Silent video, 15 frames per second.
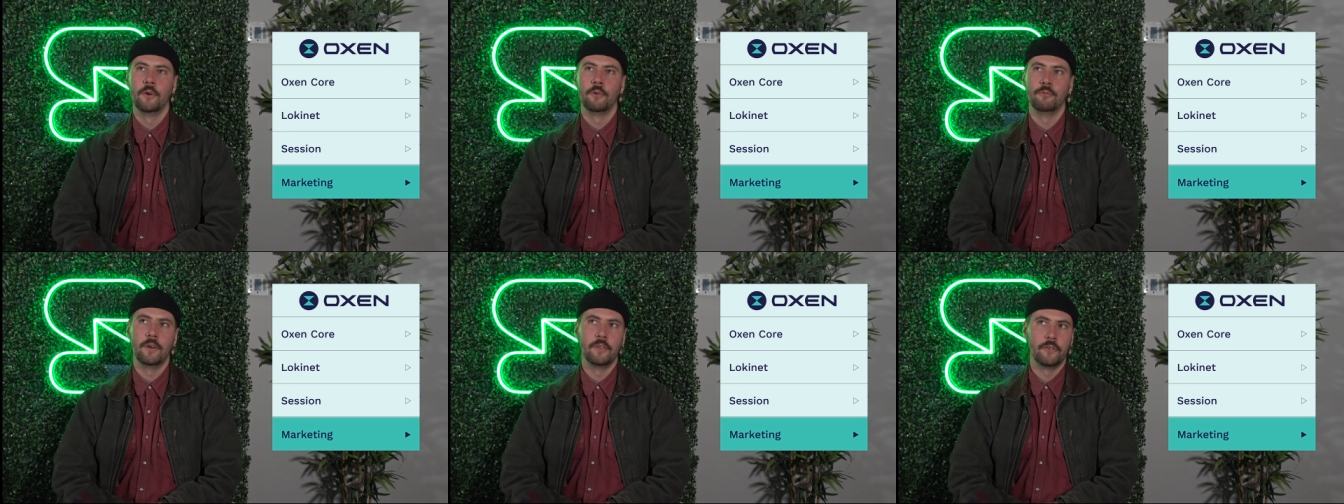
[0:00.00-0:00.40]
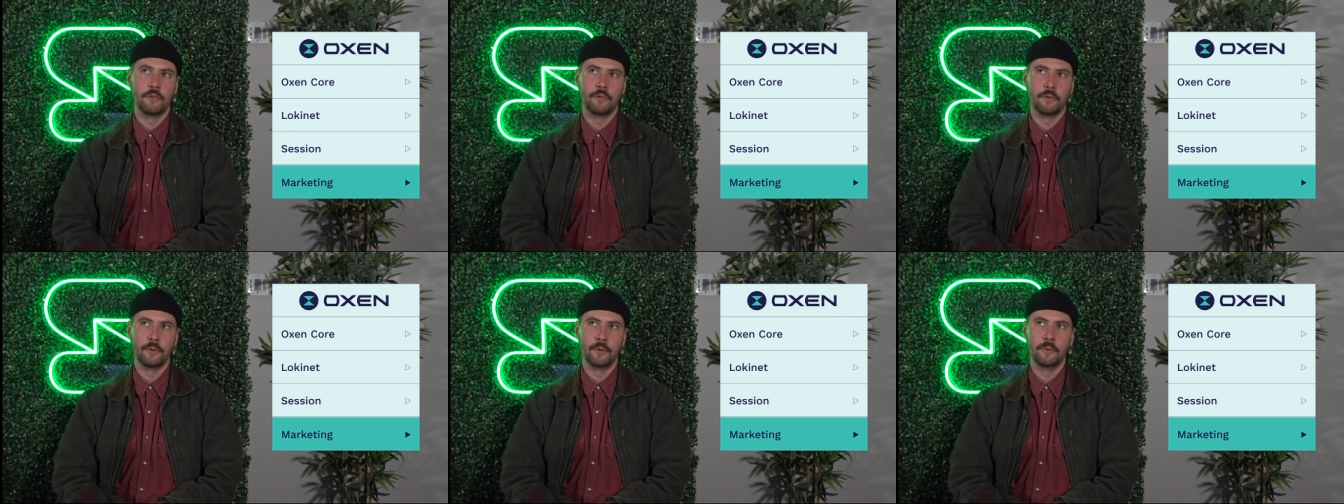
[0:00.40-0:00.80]
runs
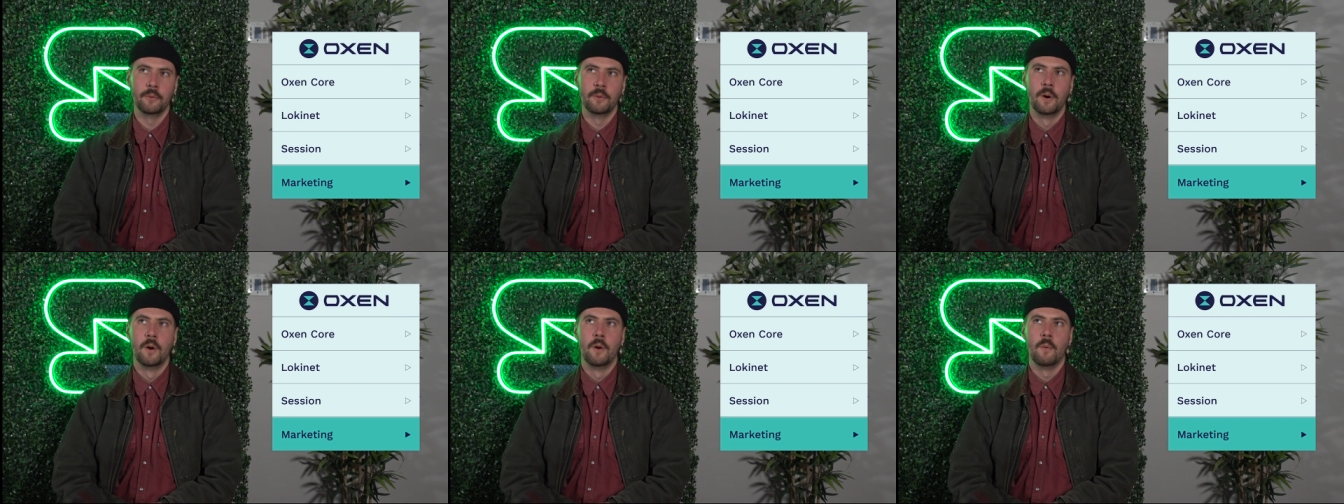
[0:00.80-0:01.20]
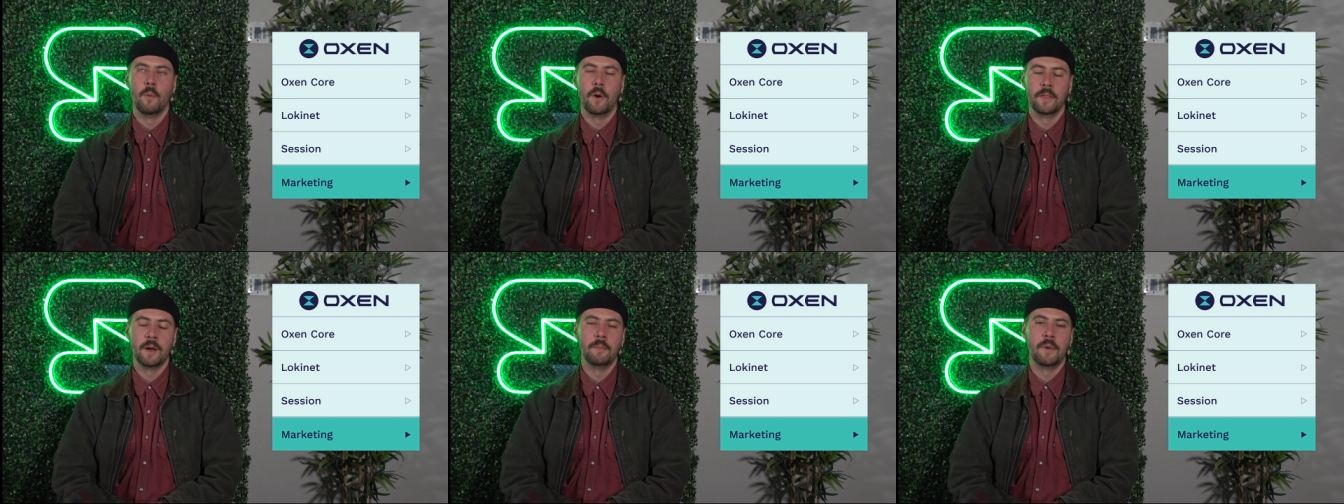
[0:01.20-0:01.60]
through
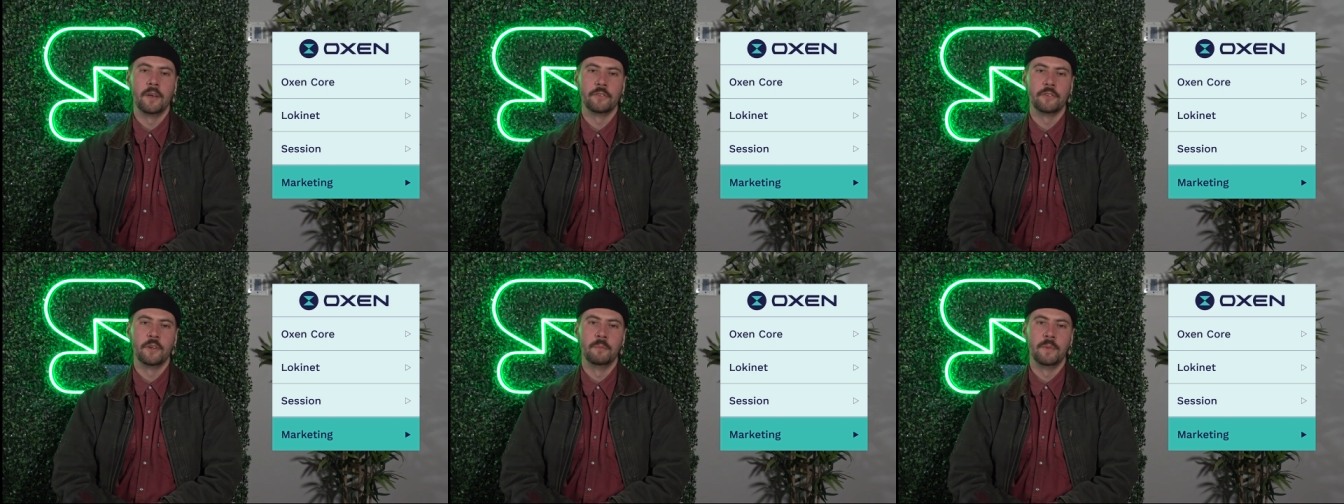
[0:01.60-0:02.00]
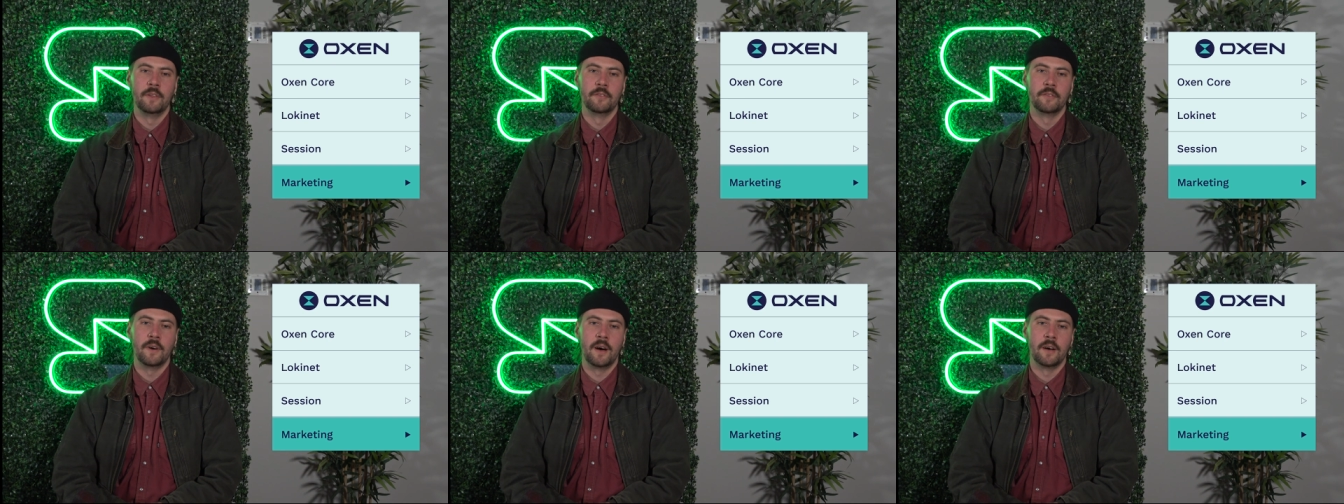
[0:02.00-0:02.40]
what that milestone
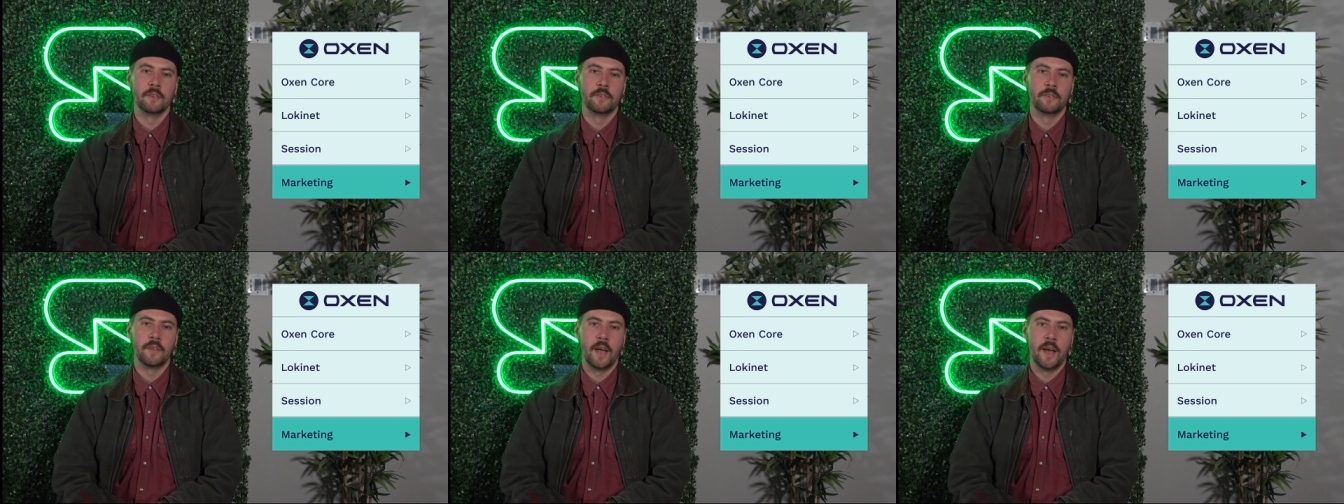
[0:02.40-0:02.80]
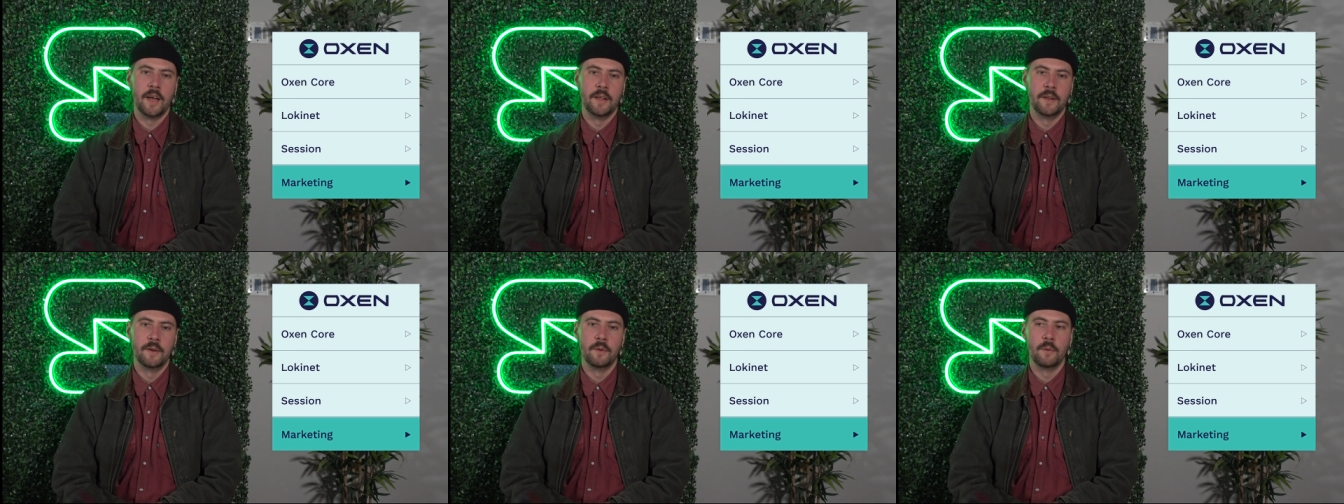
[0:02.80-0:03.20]
means for us
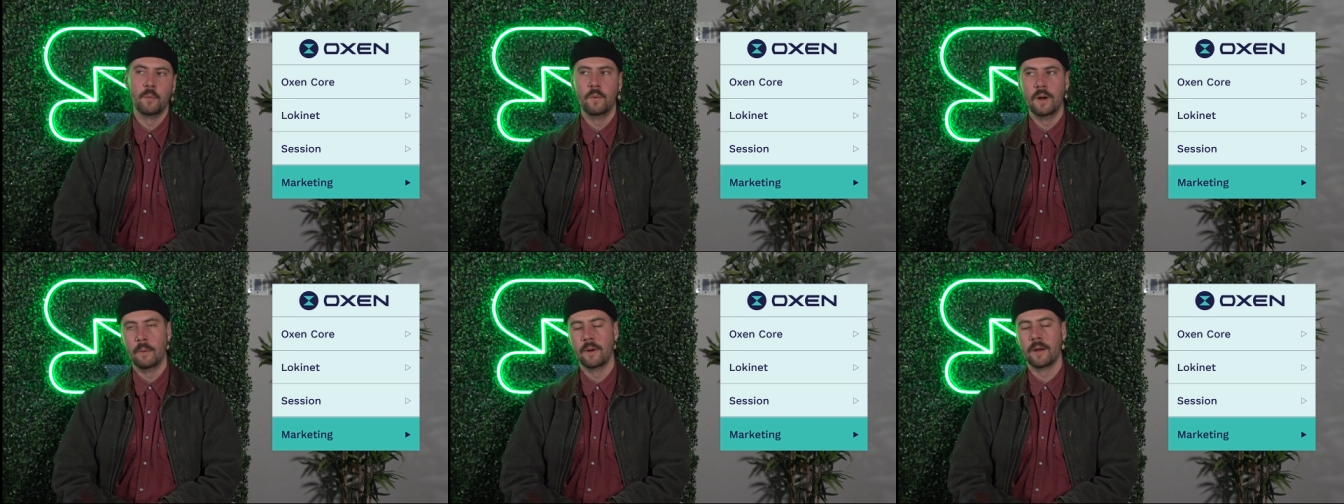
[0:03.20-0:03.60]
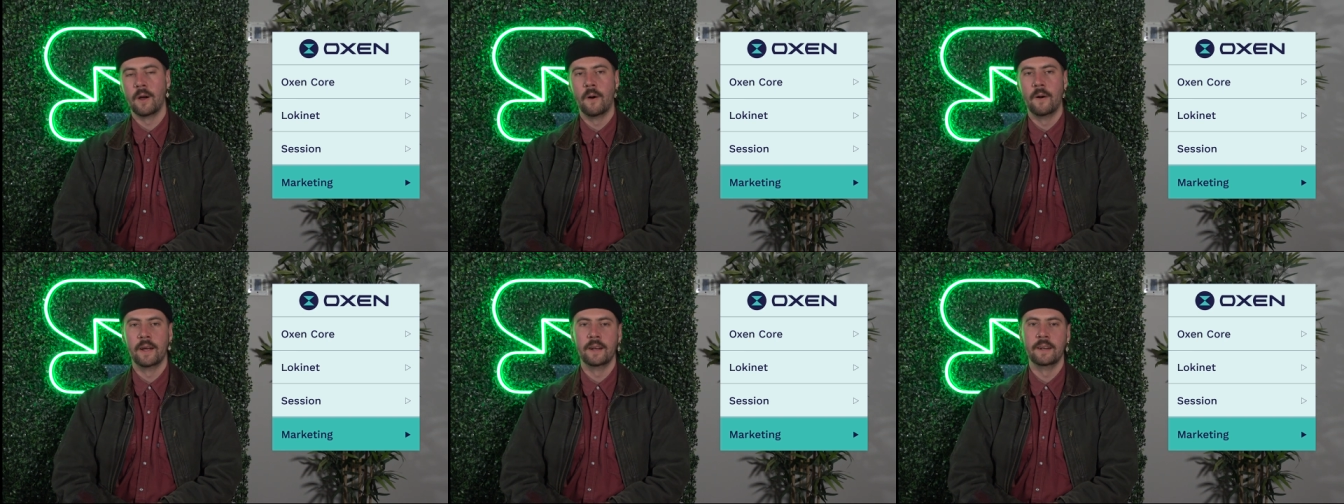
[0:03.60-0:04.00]
and where we're
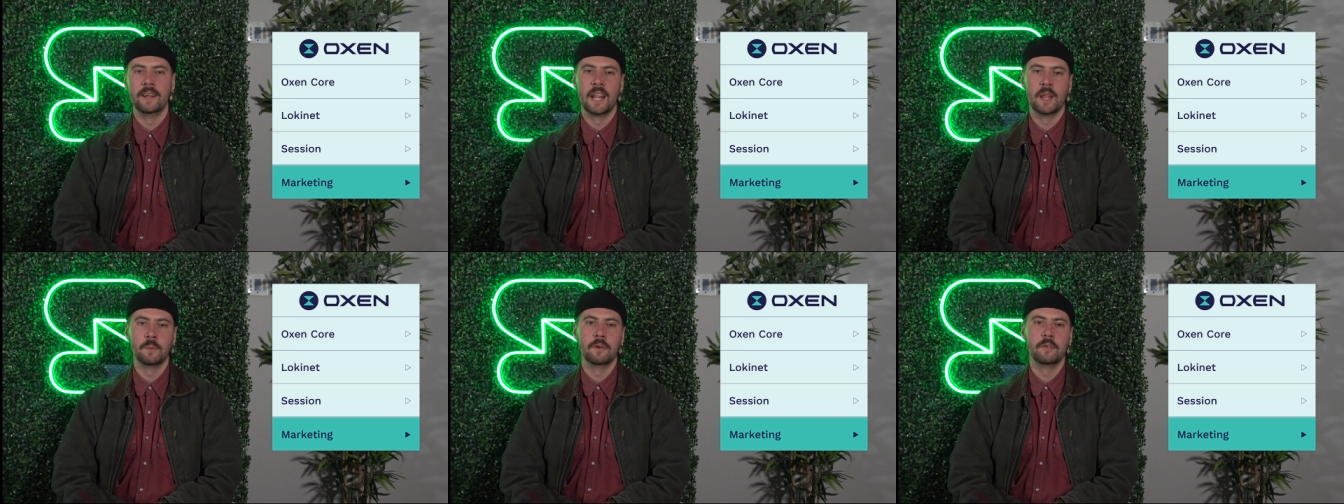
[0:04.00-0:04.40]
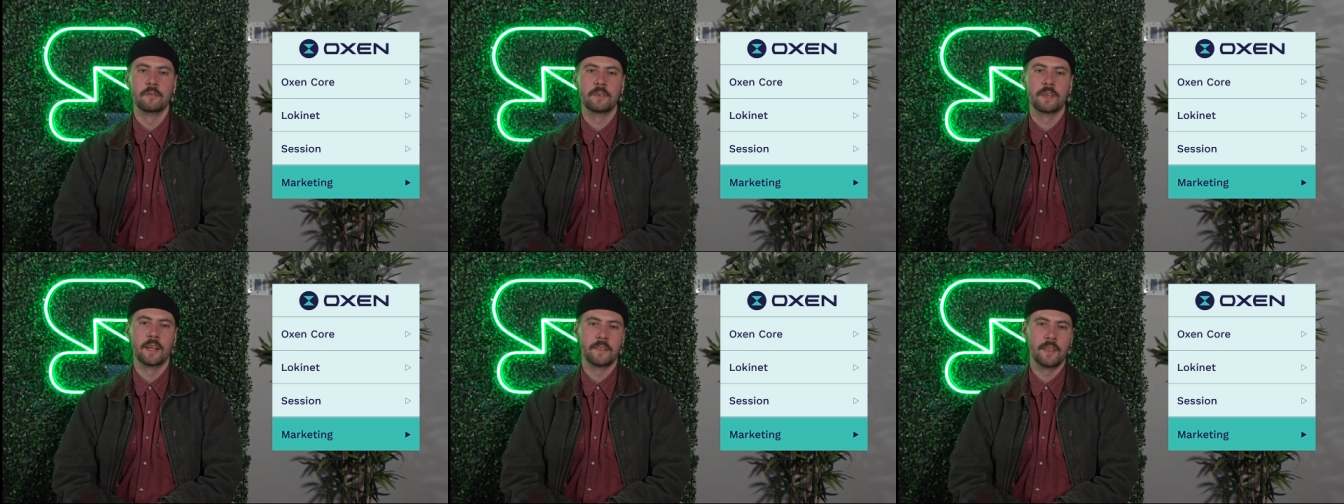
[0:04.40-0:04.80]
going now that
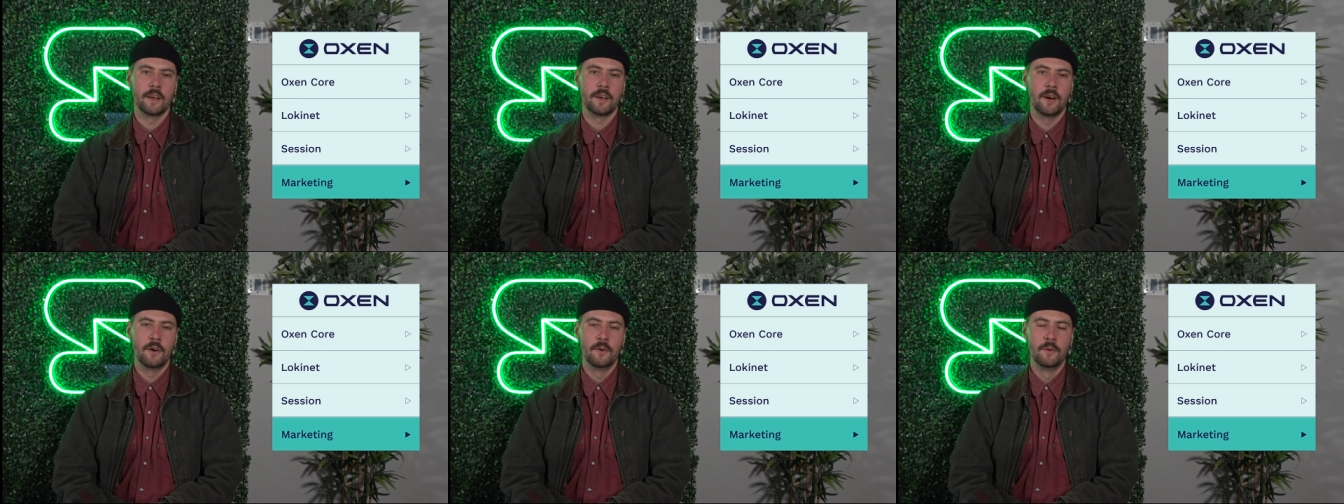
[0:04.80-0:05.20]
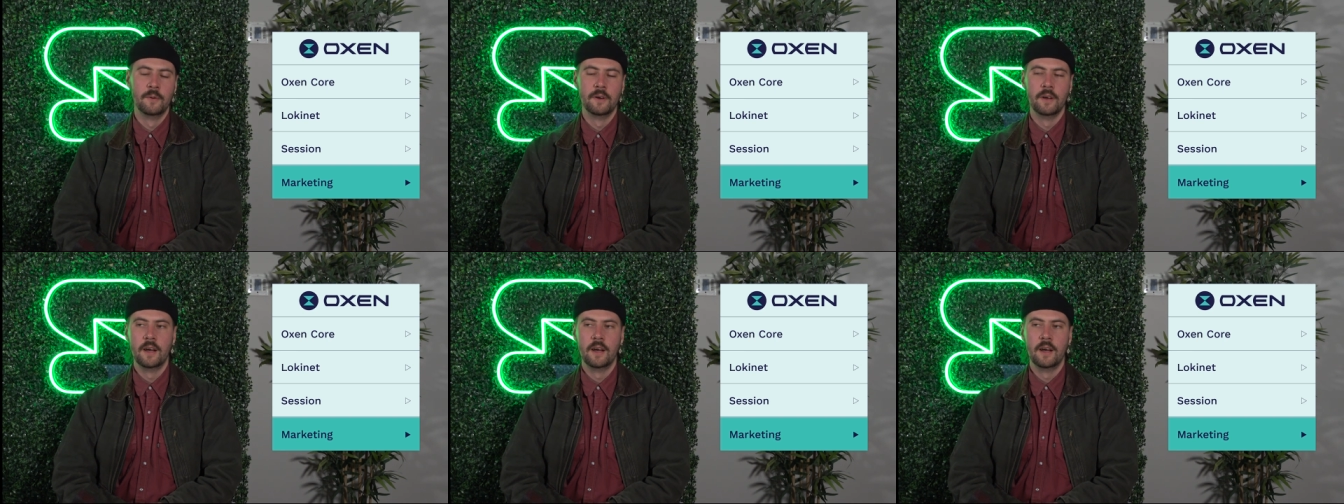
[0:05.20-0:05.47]
we've kicked that goal.